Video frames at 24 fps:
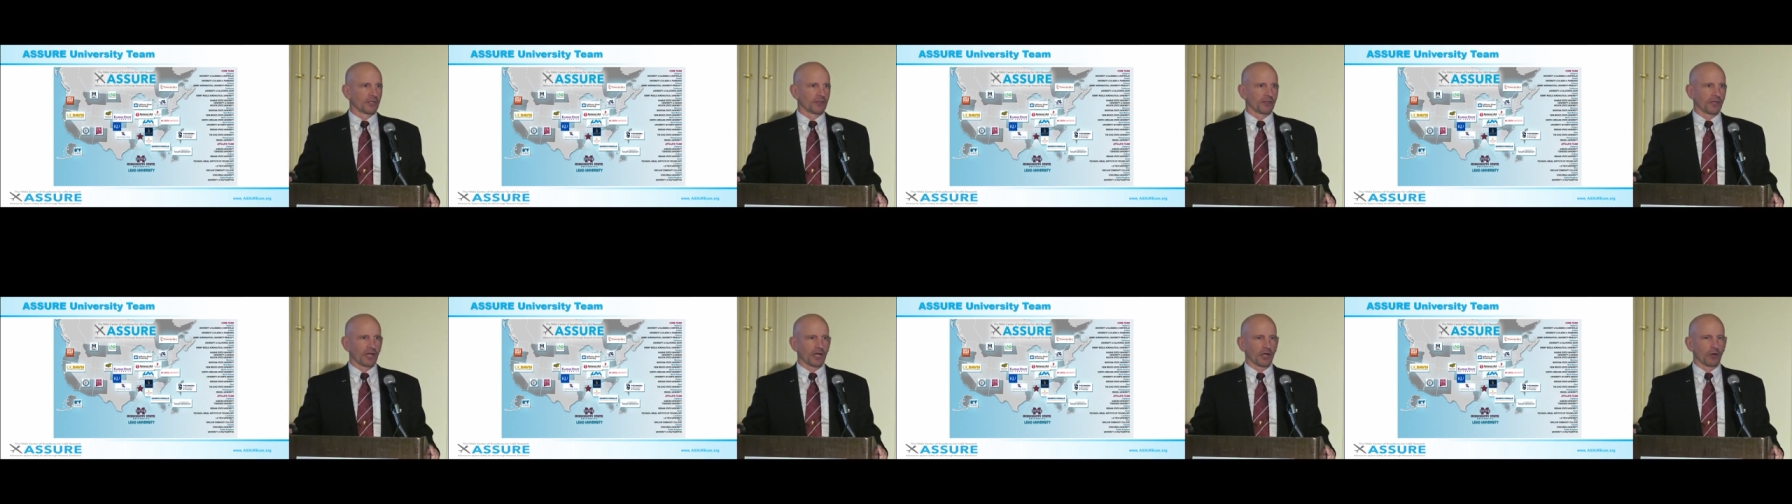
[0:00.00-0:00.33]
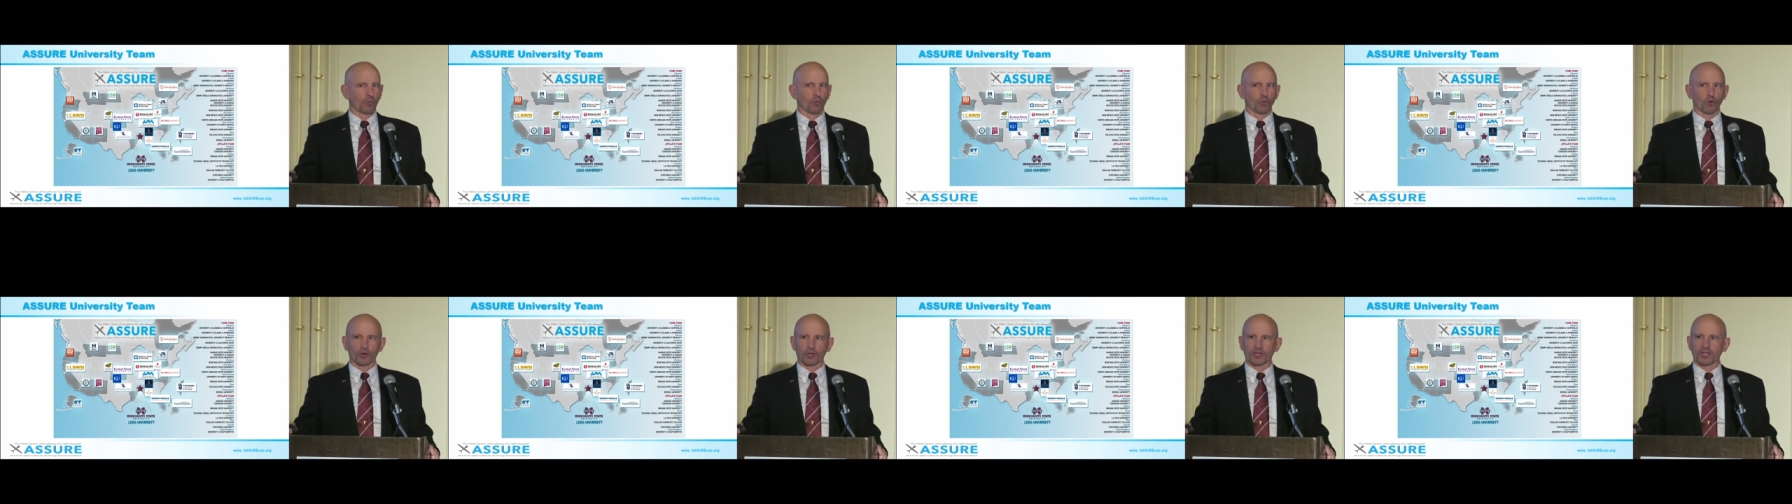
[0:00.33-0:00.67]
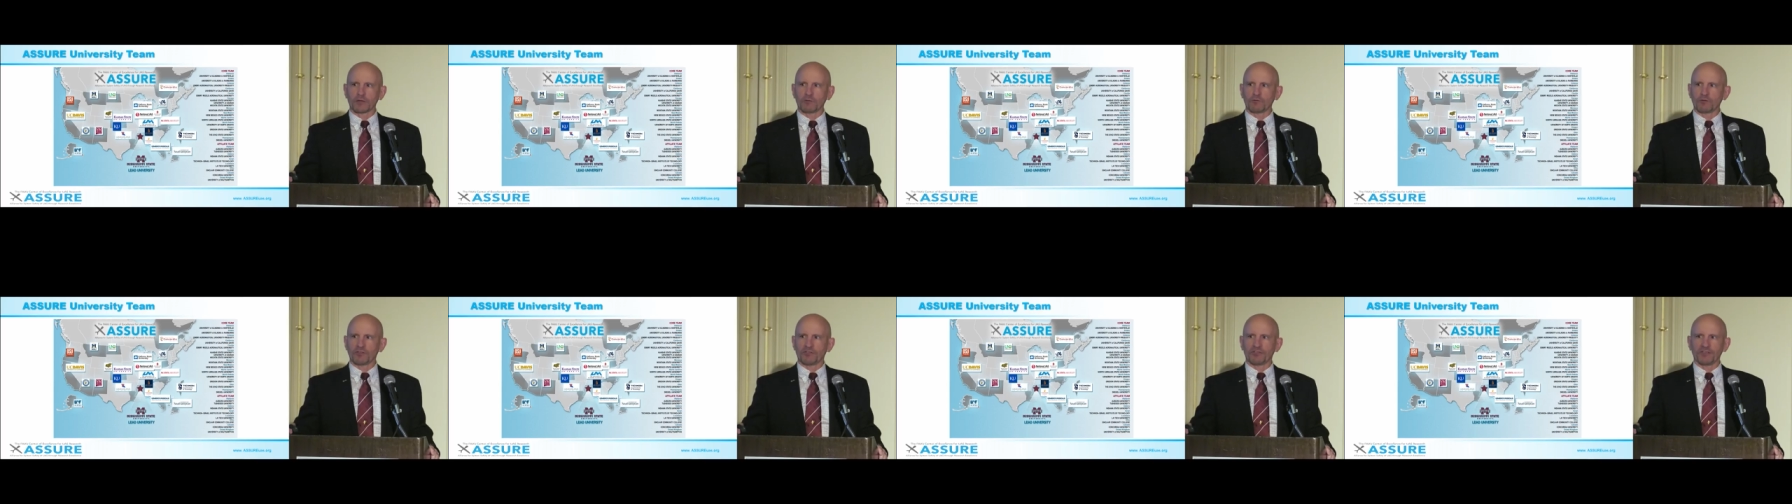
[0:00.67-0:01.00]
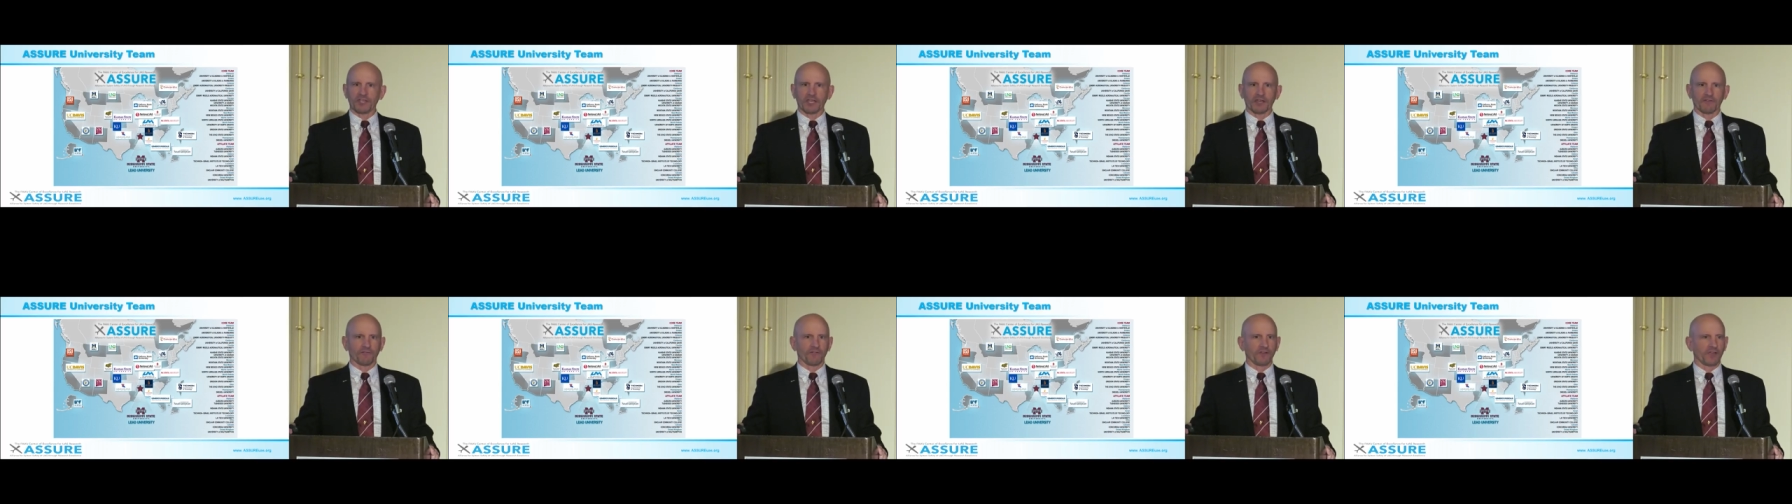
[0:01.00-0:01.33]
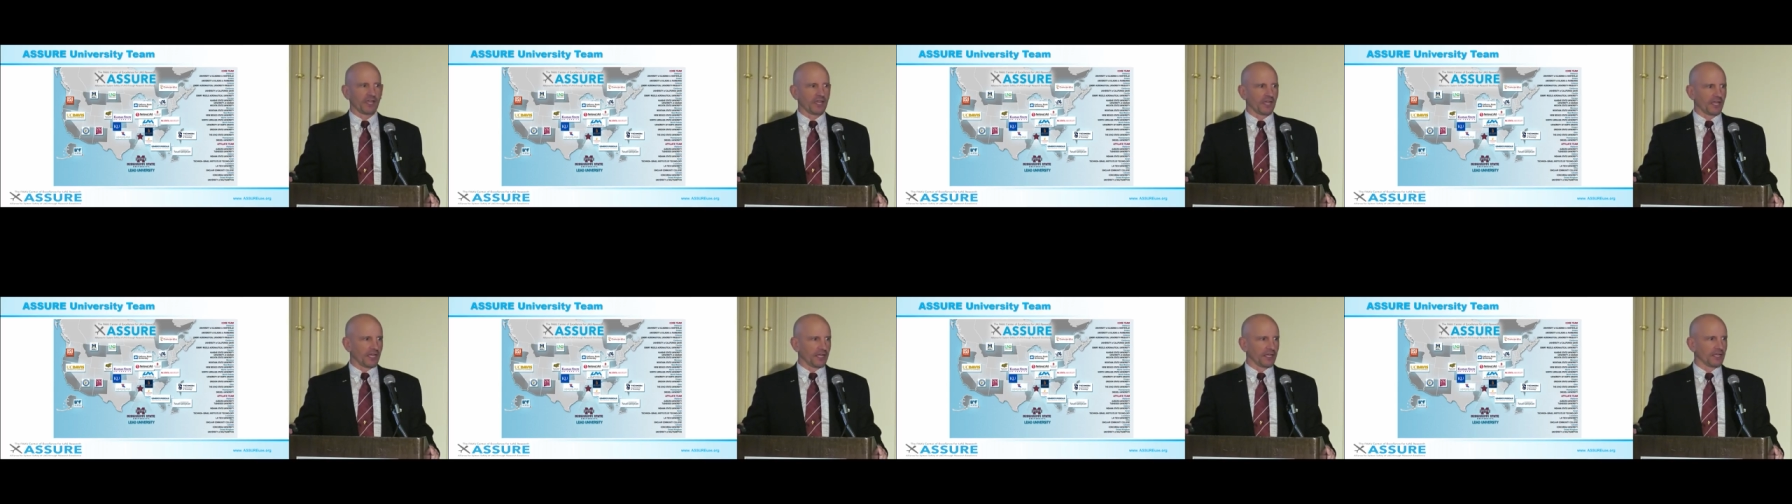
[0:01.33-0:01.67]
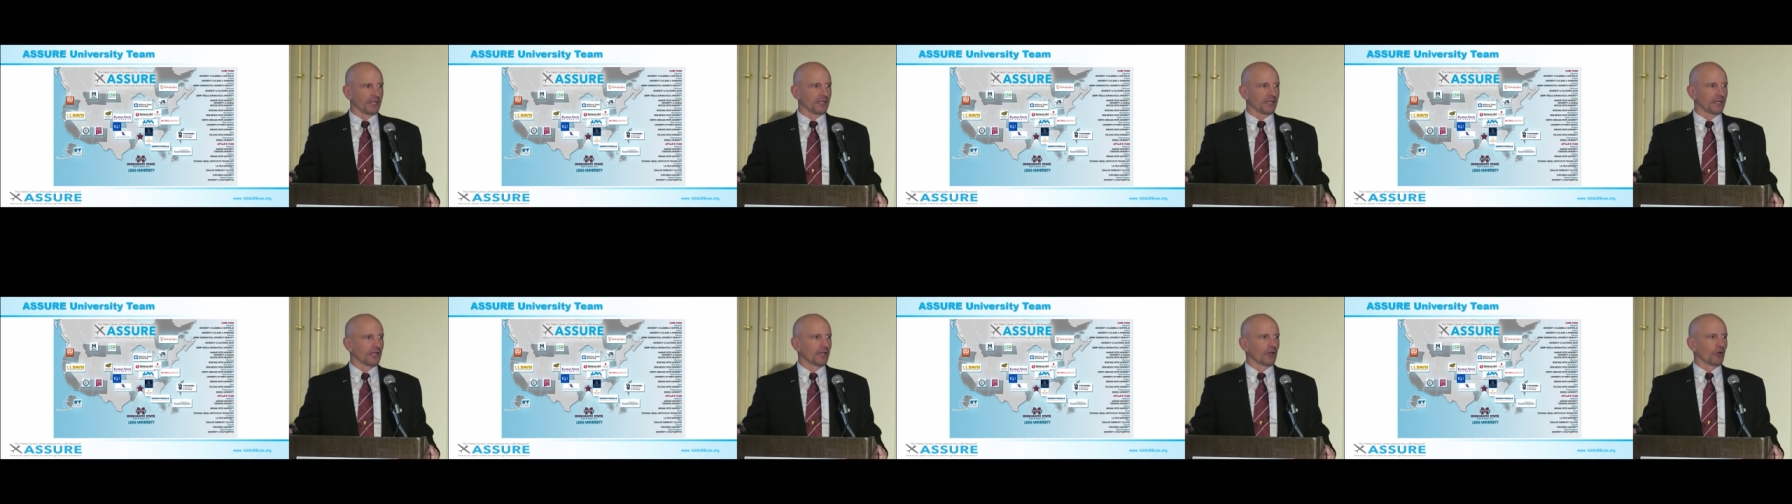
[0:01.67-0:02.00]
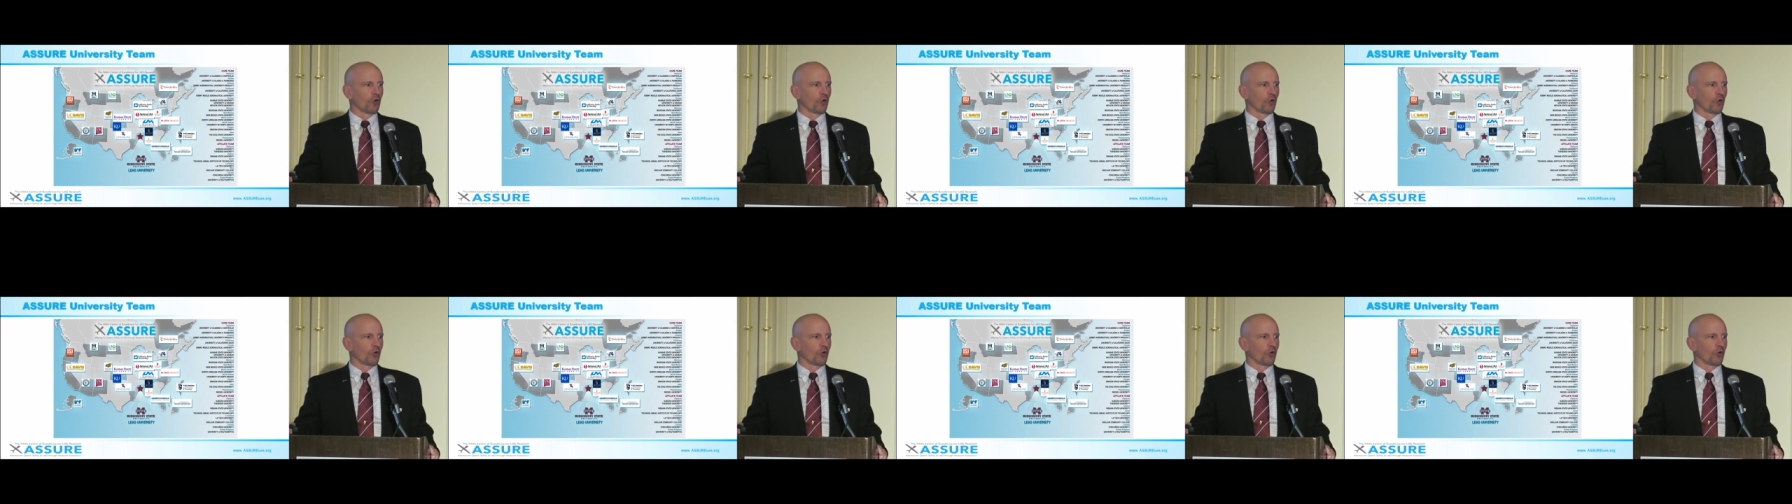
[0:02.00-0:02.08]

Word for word: uh, working with the F A A,